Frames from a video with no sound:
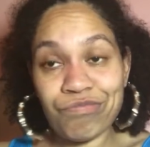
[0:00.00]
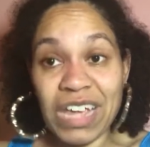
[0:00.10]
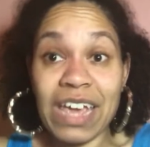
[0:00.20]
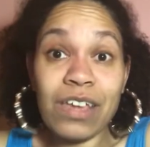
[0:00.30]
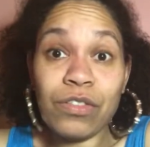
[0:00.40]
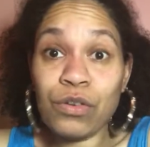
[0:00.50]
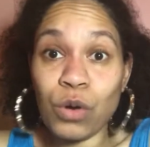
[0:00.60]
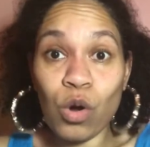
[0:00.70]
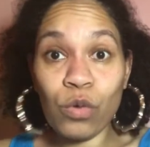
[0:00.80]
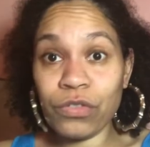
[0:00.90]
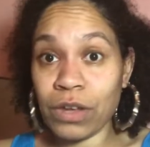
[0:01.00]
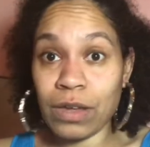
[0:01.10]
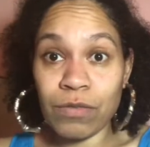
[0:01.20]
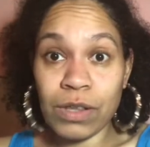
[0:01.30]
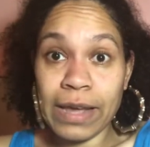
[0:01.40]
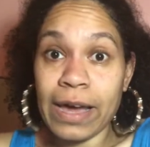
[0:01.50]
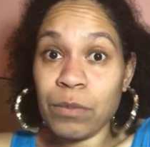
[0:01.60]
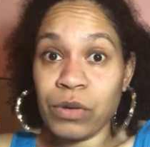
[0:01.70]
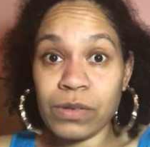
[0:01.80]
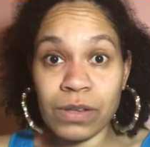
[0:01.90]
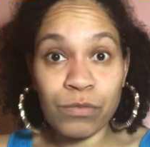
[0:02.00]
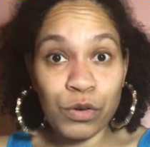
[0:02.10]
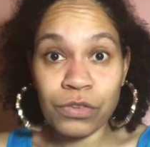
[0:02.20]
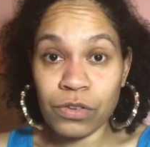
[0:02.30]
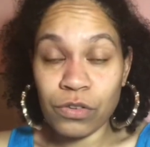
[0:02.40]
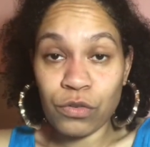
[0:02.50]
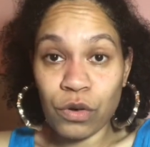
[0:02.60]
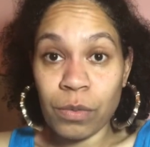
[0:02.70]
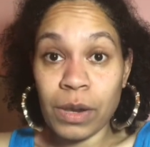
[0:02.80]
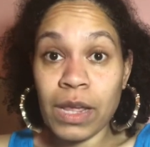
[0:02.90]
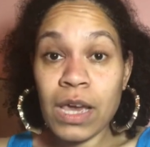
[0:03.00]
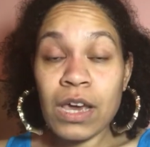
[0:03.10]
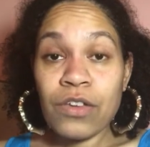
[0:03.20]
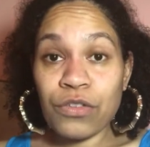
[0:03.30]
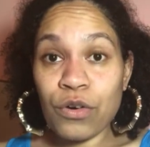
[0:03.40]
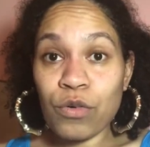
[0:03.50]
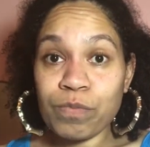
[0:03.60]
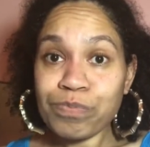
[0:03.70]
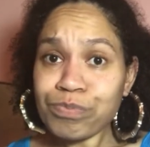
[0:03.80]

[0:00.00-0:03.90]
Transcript: It's gross, I give it that, but it wasn't disturbing. So